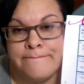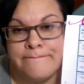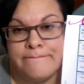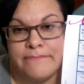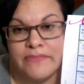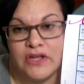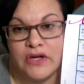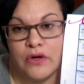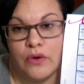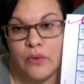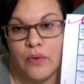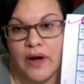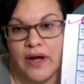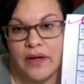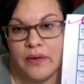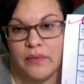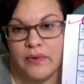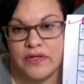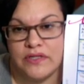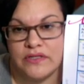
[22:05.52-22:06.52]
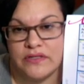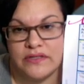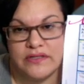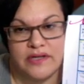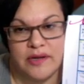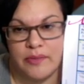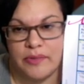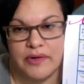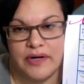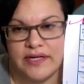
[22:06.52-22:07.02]
the Kawaii Winter
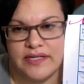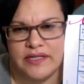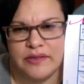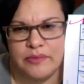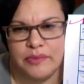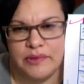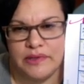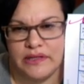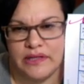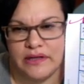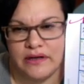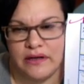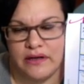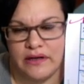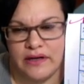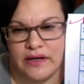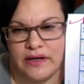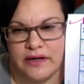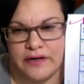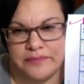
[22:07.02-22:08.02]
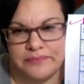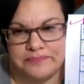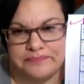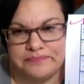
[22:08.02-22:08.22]
Sampler. I didn't put that on here.